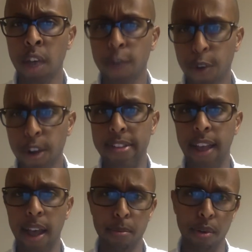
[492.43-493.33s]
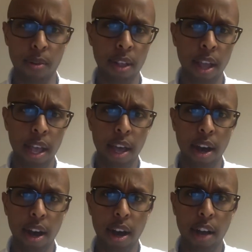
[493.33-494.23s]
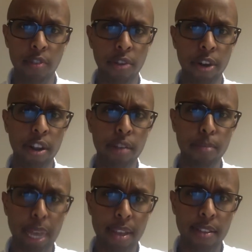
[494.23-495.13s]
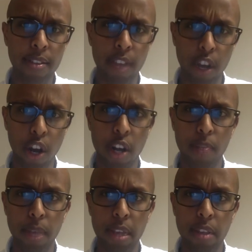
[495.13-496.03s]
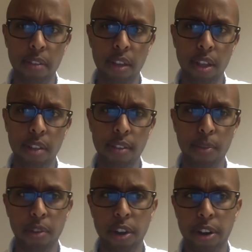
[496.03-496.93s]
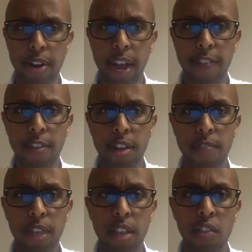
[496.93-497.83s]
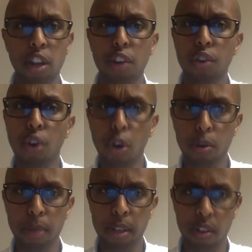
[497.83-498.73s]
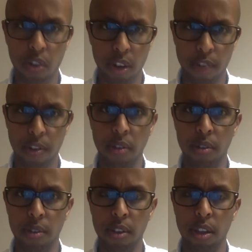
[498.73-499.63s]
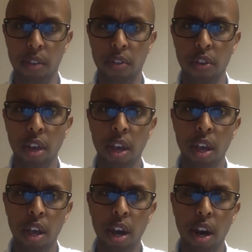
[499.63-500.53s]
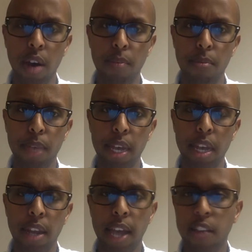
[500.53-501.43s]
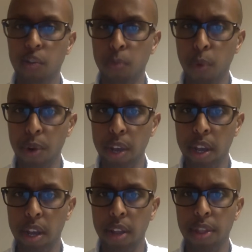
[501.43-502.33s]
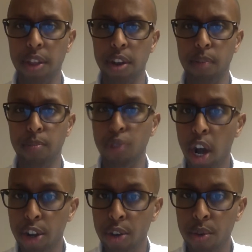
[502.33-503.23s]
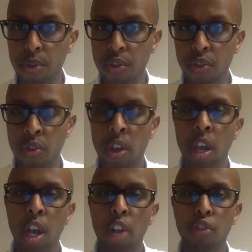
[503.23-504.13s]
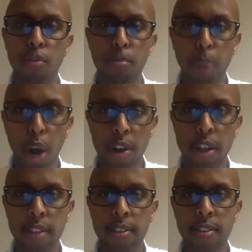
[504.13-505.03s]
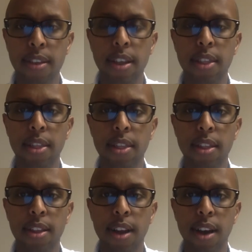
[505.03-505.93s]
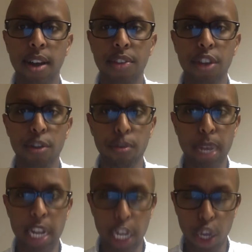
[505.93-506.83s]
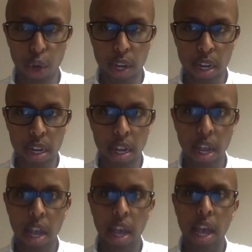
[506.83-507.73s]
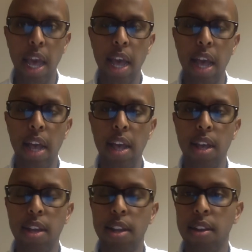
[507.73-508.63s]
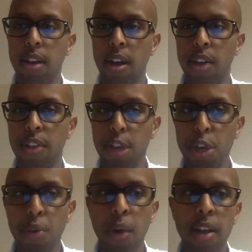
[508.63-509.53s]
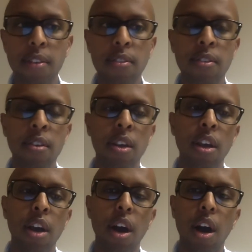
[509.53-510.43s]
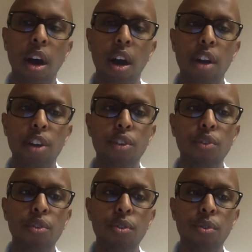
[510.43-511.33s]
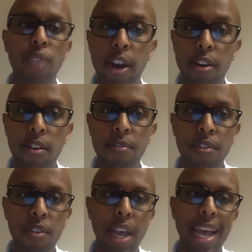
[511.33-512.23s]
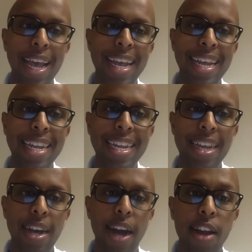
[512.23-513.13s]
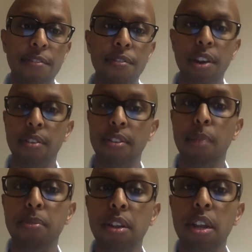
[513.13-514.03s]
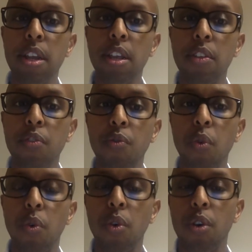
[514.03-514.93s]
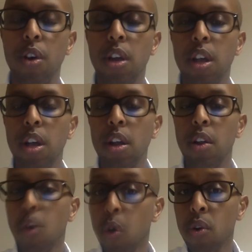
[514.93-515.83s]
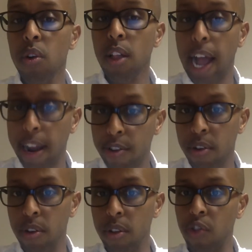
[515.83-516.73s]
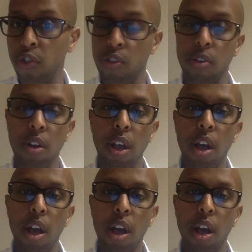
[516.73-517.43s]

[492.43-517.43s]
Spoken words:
For example, agrarian-based economies in sub-Saharan Africa face enormous difficulties in exporting their produce to markets in the European Union and the US due to tariffs and unfair subsidies for local agriculture,